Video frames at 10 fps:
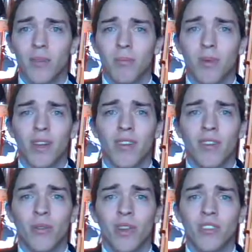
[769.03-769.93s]
But
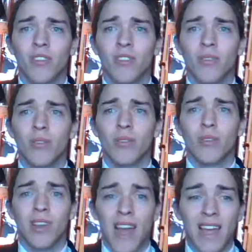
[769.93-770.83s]
the reason to
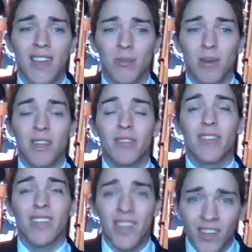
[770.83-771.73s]
lack a belief
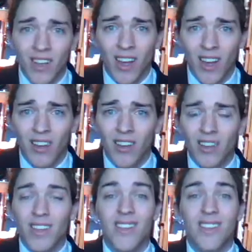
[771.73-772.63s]
in God
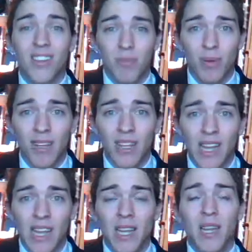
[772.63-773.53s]
is simply
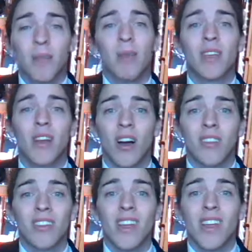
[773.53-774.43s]

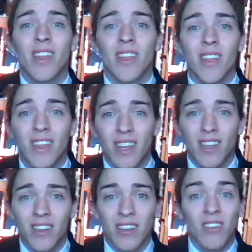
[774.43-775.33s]
because
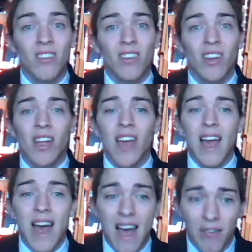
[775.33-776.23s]
theists
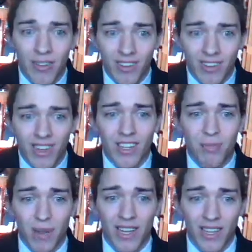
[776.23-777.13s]
haven't
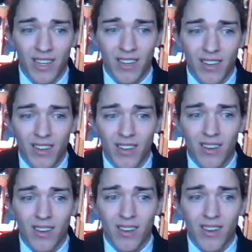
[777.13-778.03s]
explained it.
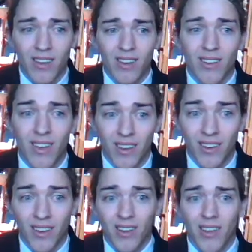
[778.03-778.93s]
Done.
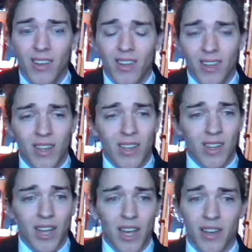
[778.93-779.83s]

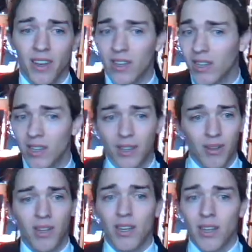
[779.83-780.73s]
And
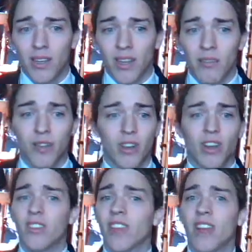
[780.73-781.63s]
if you don't
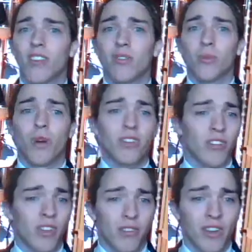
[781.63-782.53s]
understand this, watch
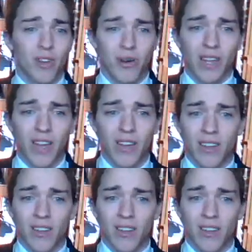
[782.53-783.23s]
the video again.